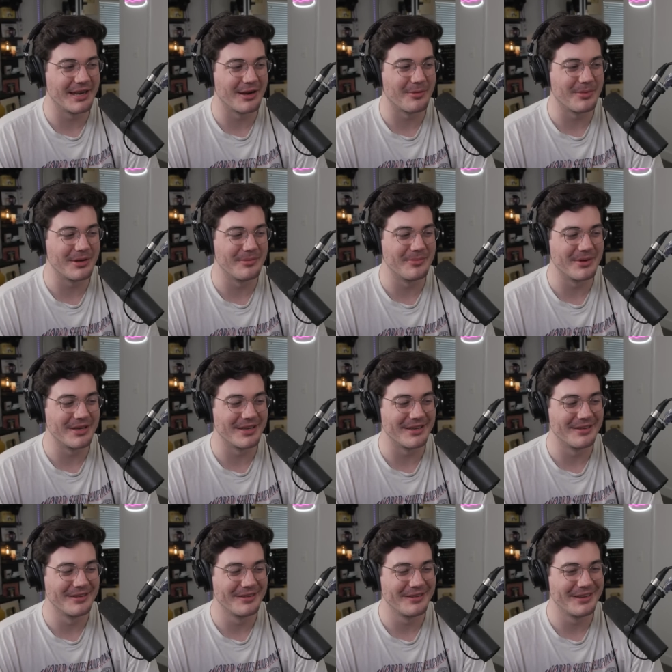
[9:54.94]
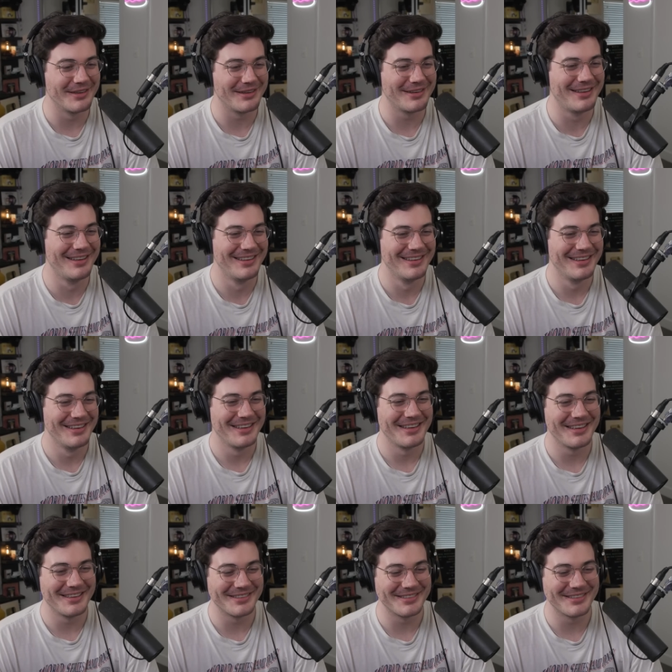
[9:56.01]
an Airbnb in
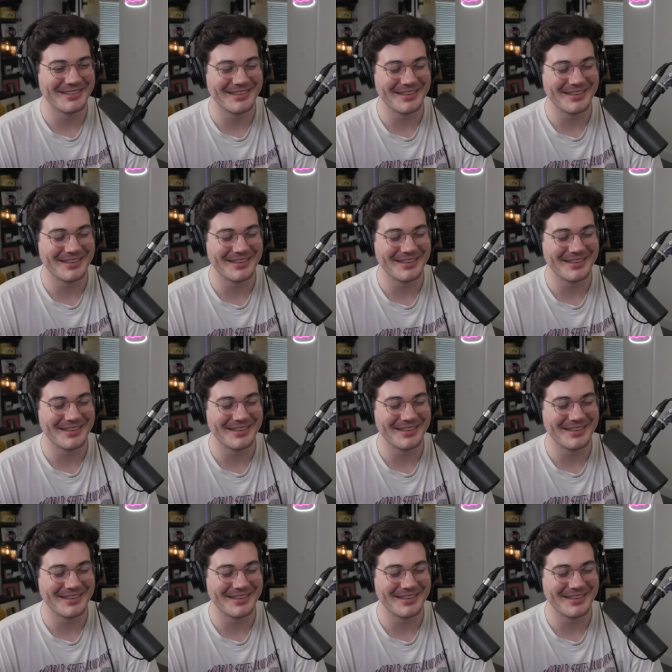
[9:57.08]
in